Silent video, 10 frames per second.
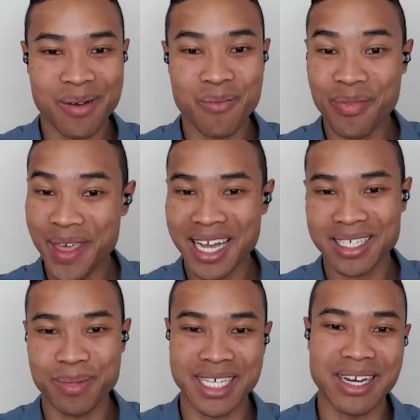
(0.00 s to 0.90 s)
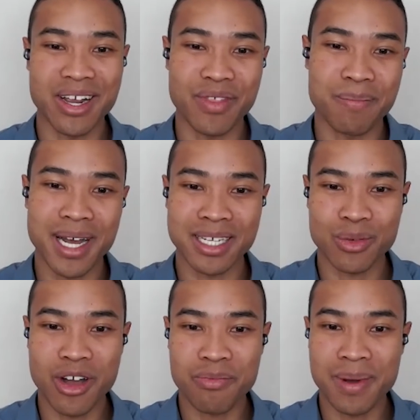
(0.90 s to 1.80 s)
up 1,000% over the past
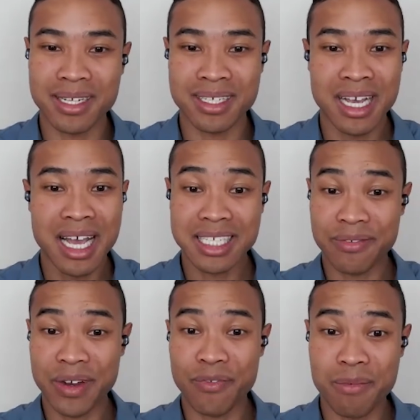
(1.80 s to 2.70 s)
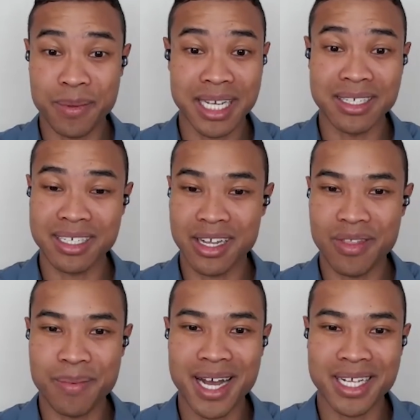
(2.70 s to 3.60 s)
12 months, 75% just over the
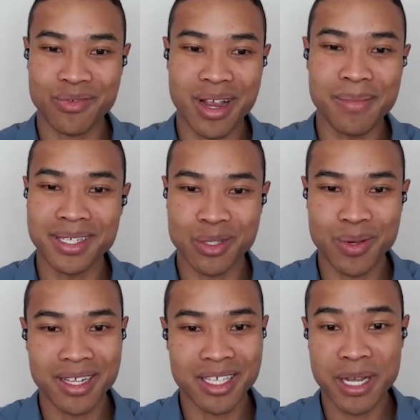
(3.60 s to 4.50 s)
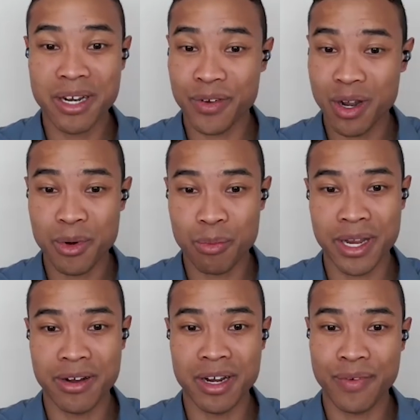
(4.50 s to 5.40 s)
past 3 months as well. It's been a phenomenal
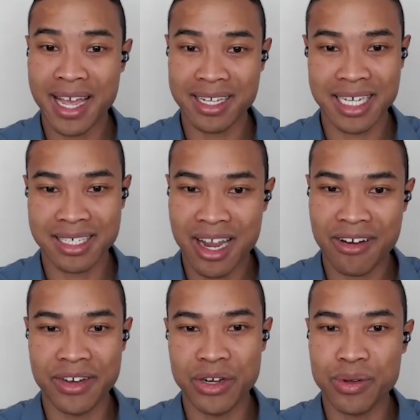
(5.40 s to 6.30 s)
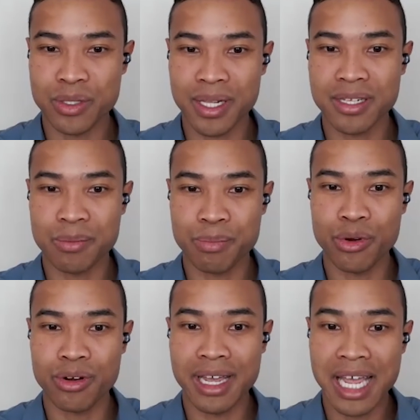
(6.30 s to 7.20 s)
period for ASX RNU as well as the
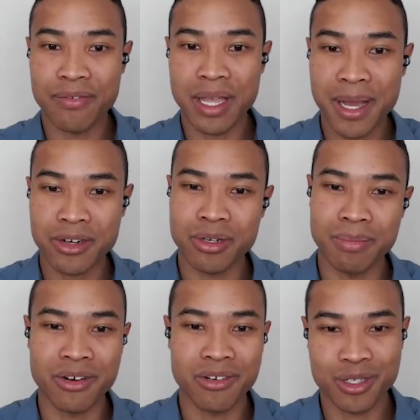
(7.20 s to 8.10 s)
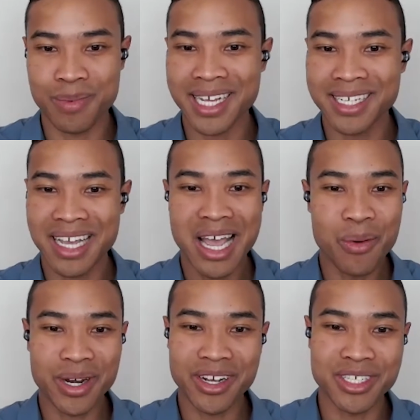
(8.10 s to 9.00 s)
broader EV battery mineral space.
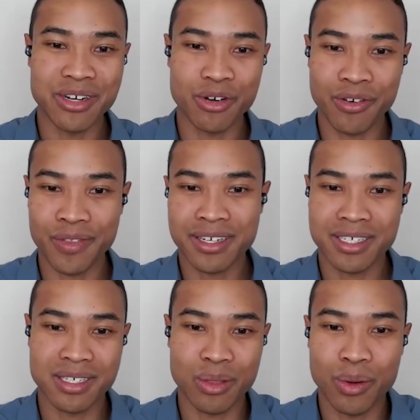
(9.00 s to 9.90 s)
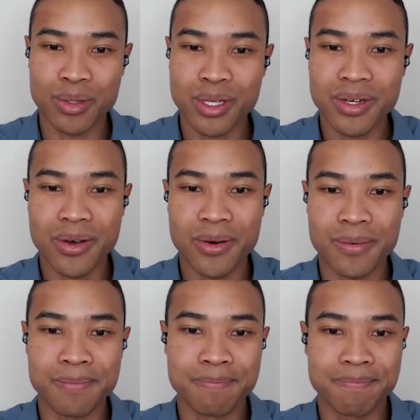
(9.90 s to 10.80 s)
What are your general reflections and thoughts on it all?